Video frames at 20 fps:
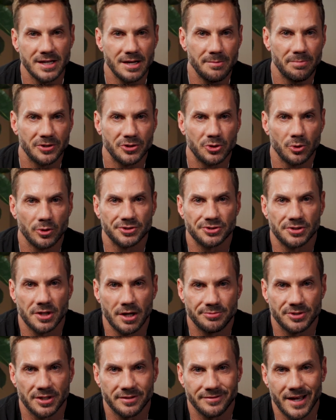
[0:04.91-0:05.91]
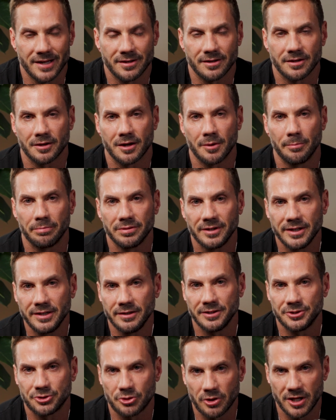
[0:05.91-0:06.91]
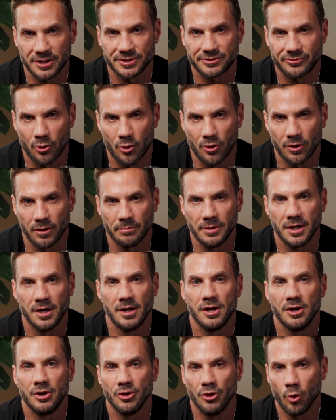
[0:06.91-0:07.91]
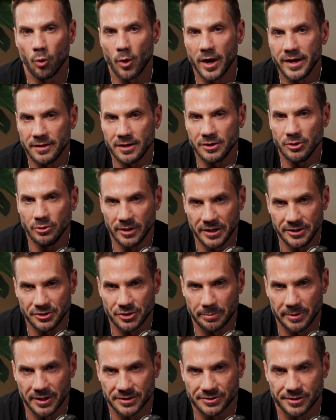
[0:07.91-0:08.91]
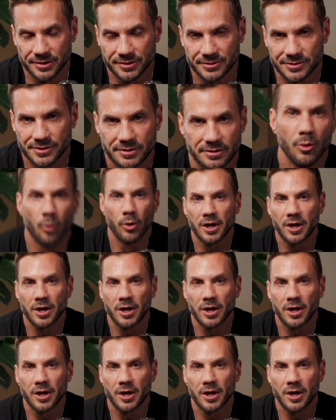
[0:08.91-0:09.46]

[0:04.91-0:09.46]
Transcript: deep into a subject that can completely transform the way that you lead your business.